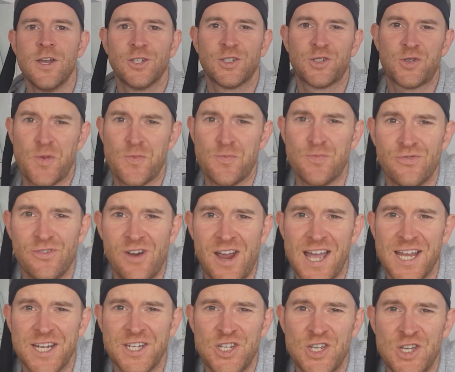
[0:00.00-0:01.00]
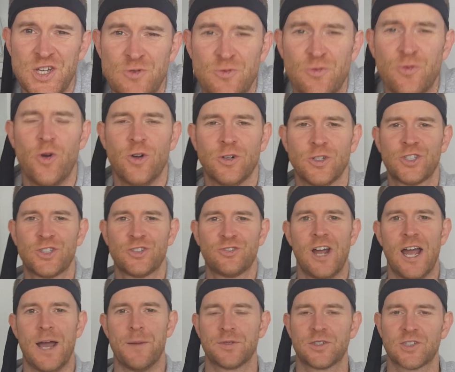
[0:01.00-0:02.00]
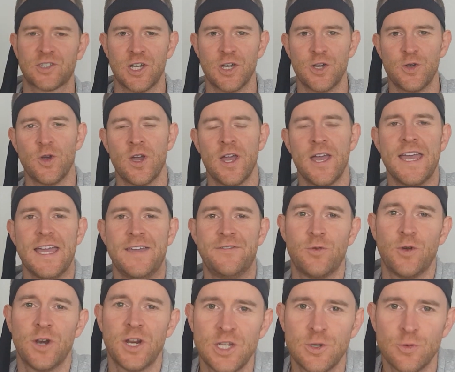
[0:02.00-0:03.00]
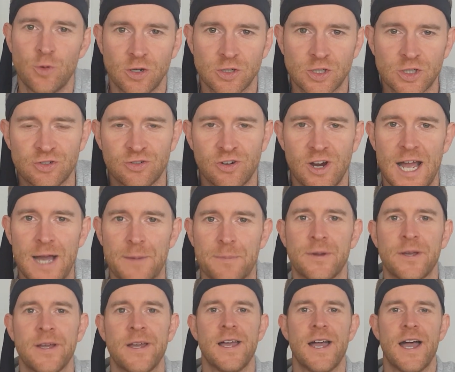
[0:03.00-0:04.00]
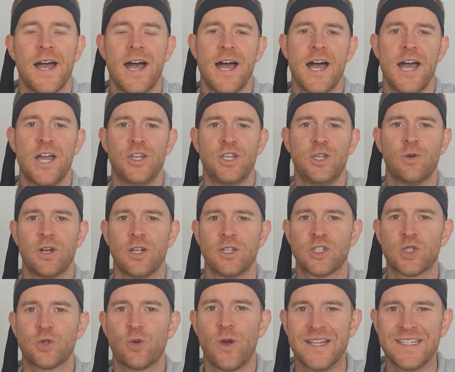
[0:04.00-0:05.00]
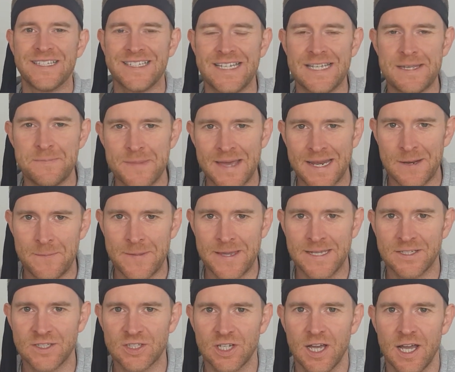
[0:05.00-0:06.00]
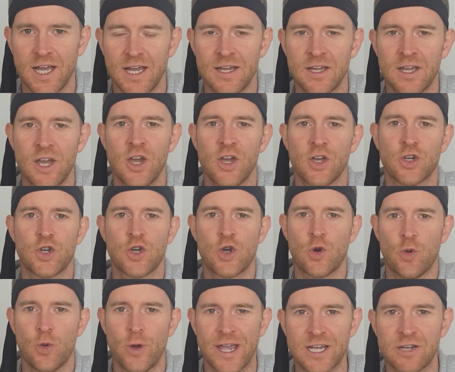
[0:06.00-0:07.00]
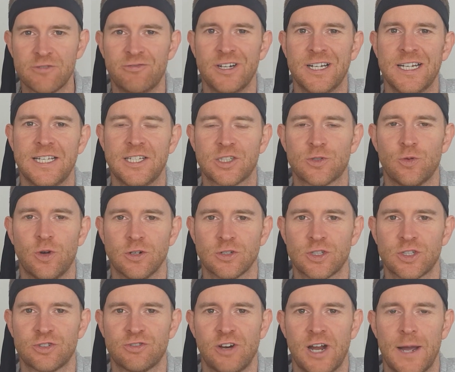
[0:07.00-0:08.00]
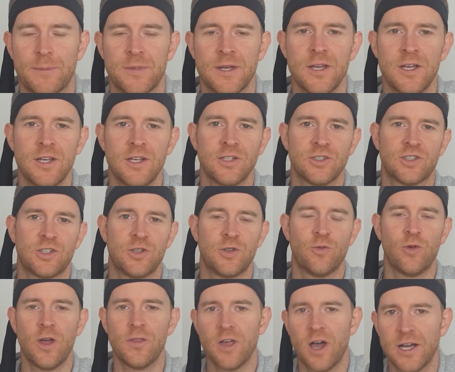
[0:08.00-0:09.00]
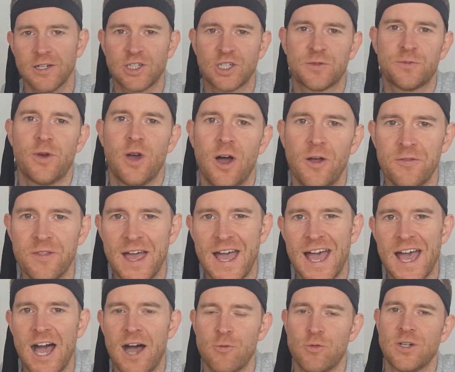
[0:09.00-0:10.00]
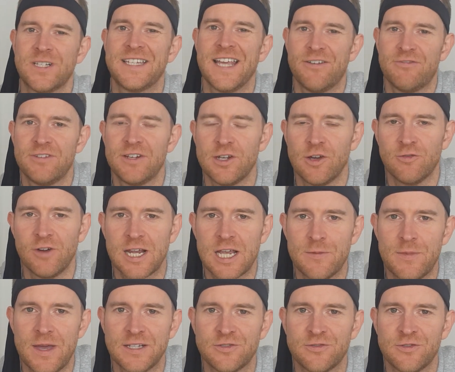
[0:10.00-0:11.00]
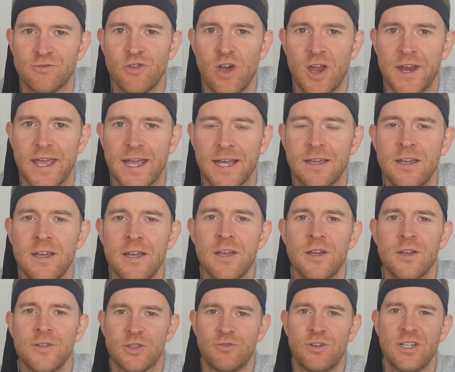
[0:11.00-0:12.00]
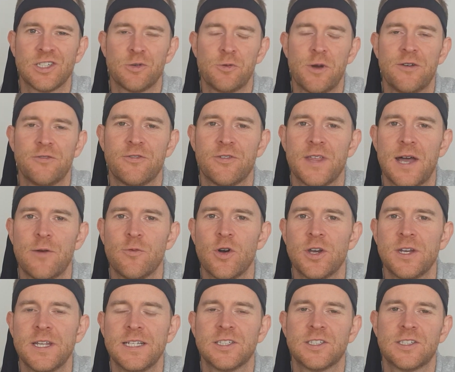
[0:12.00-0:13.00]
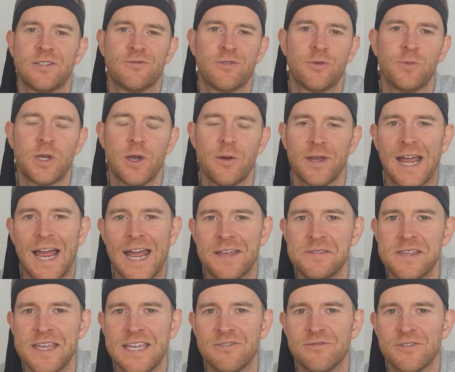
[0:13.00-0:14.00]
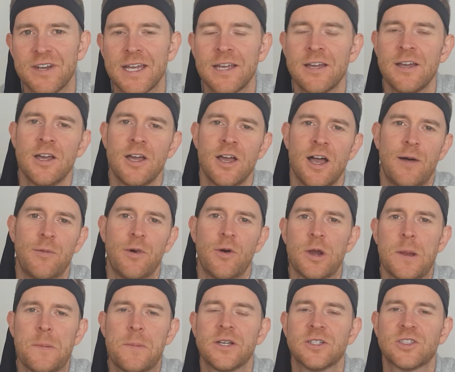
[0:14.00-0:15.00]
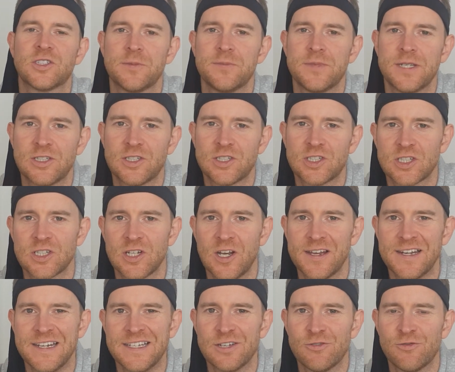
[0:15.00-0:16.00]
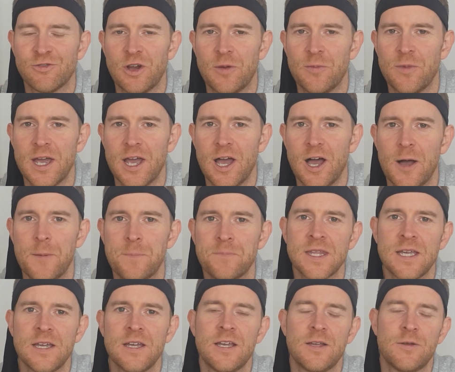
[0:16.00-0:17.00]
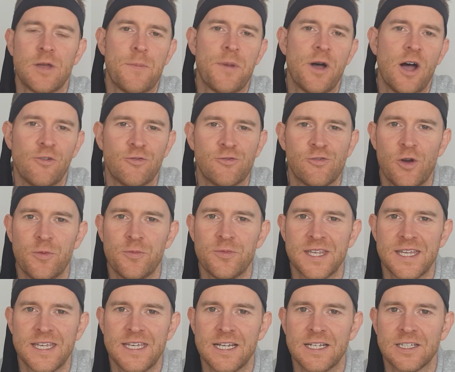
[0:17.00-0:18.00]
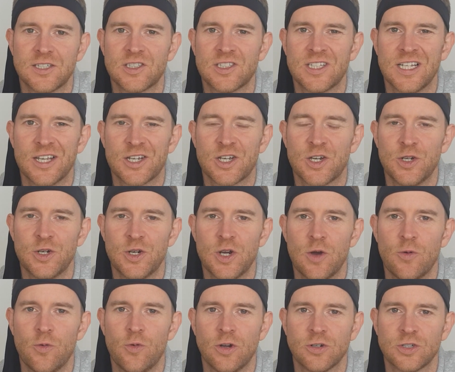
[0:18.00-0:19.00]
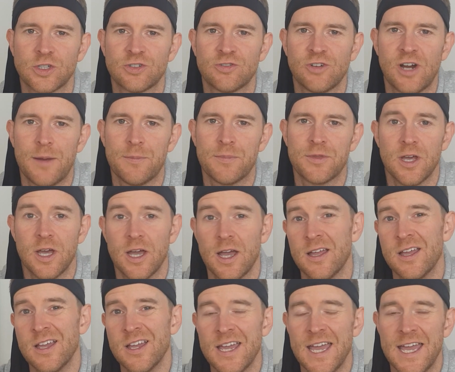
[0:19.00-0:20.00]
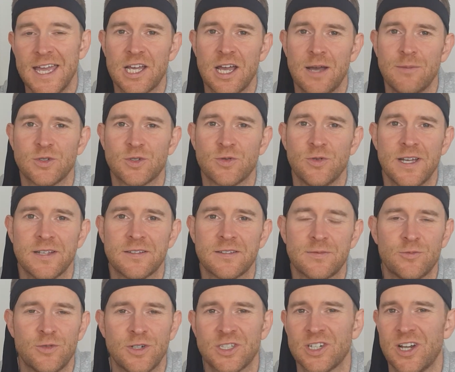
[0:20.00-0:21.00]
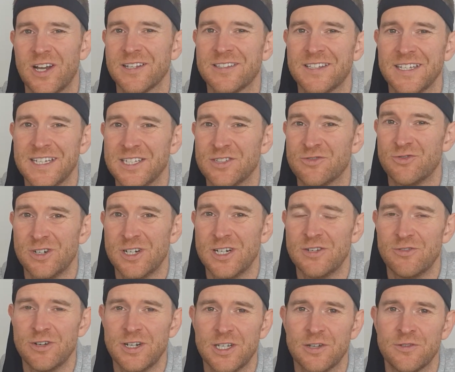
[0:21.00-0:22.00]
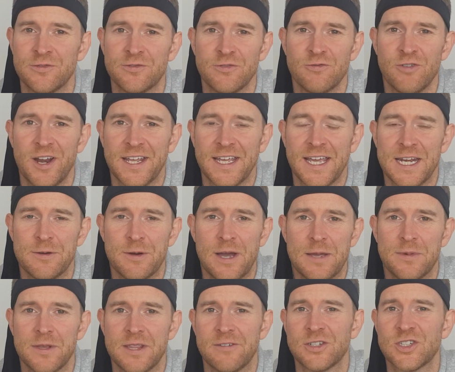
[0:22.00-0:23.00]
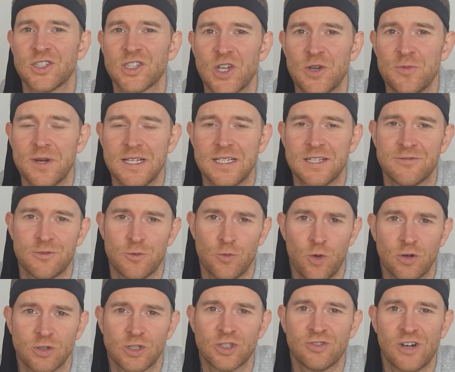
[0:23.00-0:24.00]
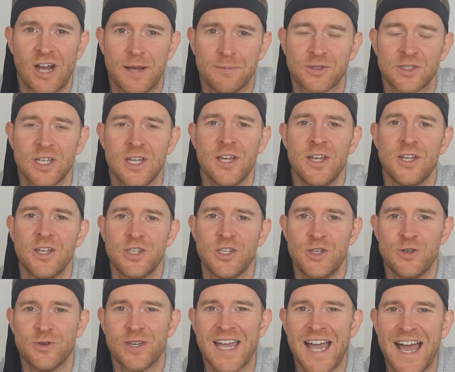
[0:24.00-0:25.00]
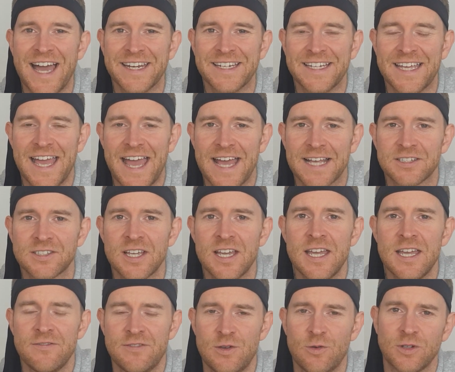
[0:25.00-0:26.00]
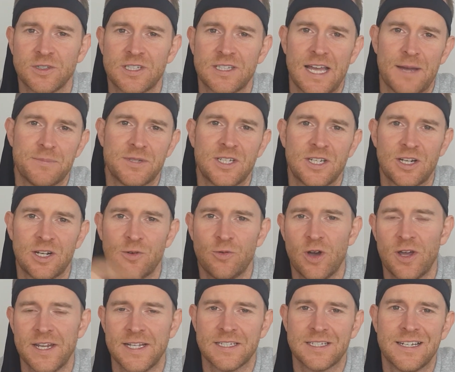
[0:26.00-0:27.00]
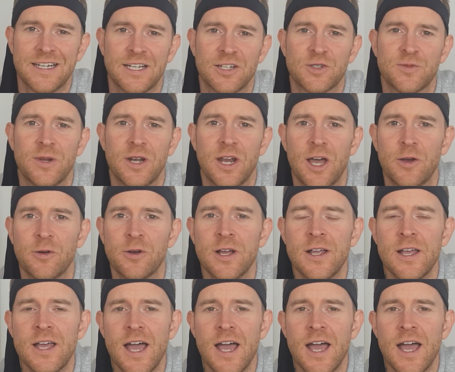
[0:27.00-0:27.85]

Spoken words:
So a brand new watch strap. So if you want a new watch strap, you want a 20mm quick release watch strap. So the one that I just put on there, I would definitely not recommend for running. The reason for that one is if I'm going out in the evening, I might want to put something slightly different on my arm, apart from the silicone watch strap that it comes with, which I think is really, really good for running anyway. But there are so many different watch straps you can get. If you wanted that particular one, it's linked below.